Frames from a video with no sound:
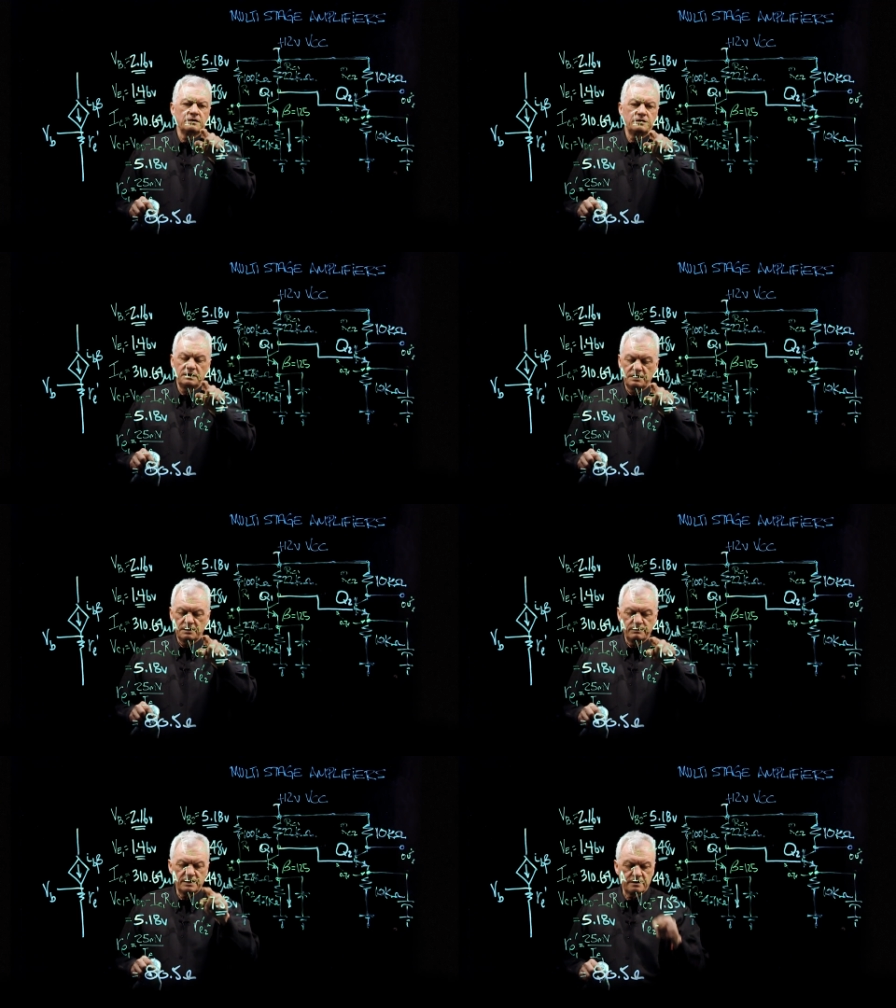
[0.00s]
the
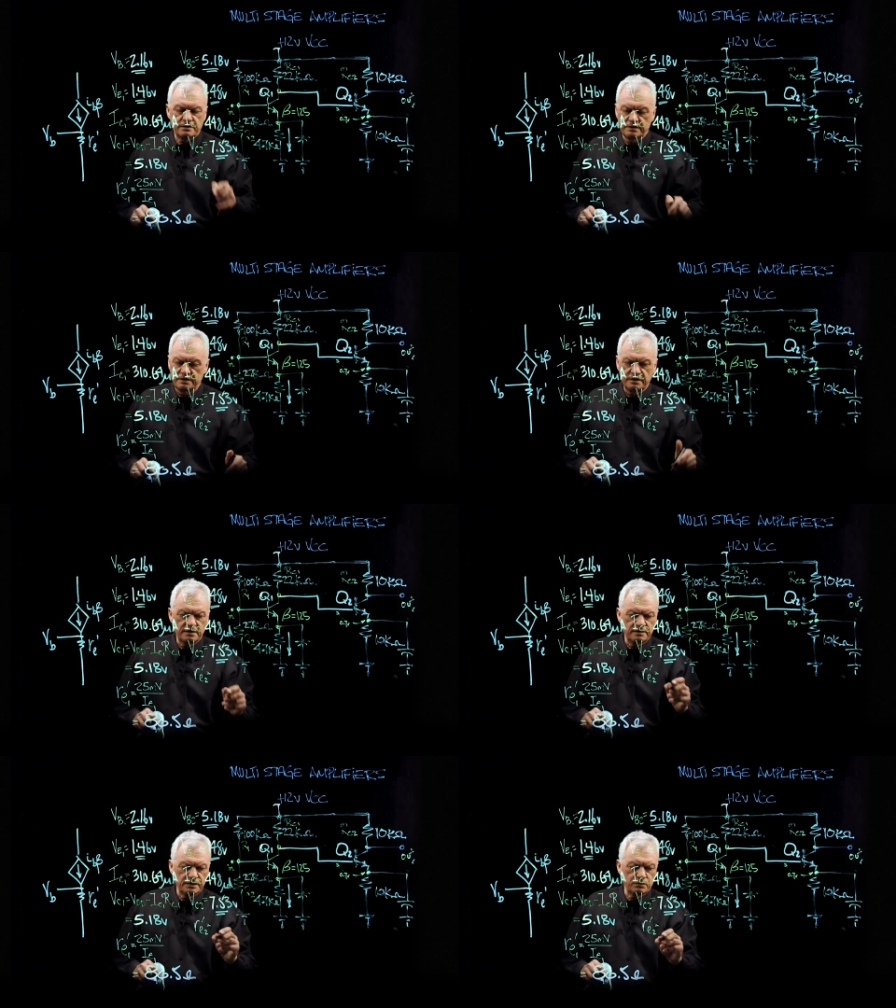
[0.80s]
emitter current
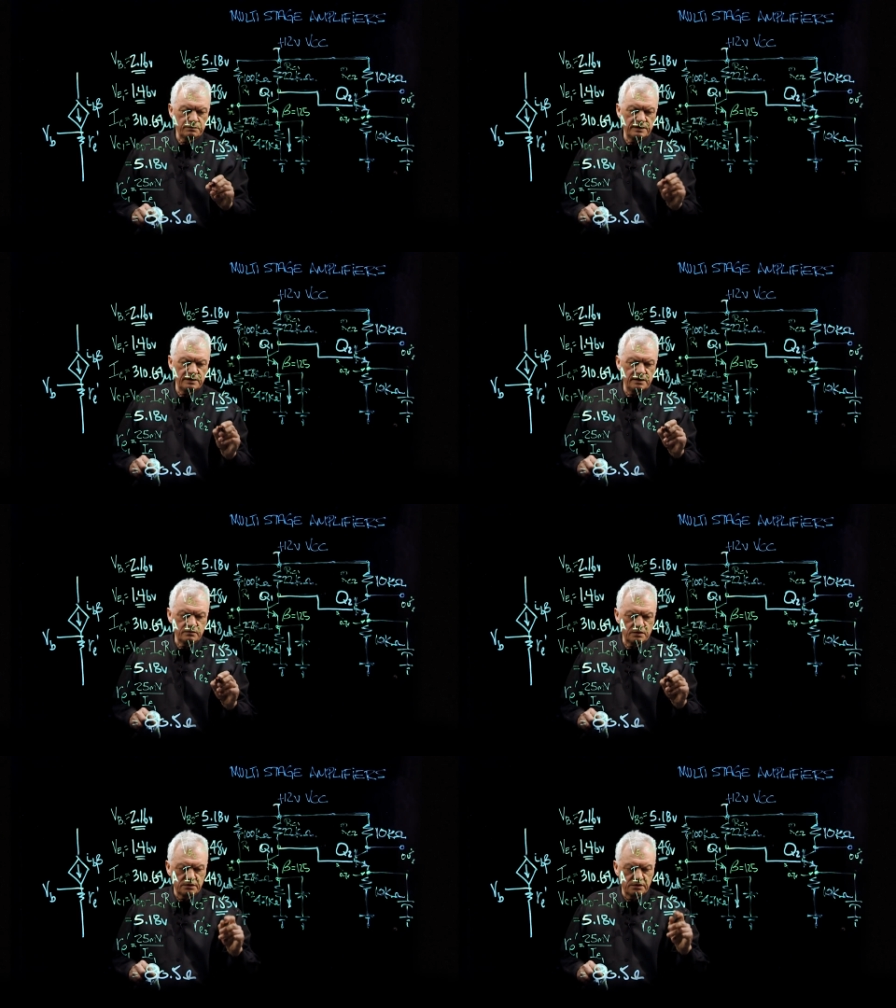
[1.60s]
here, this will be equal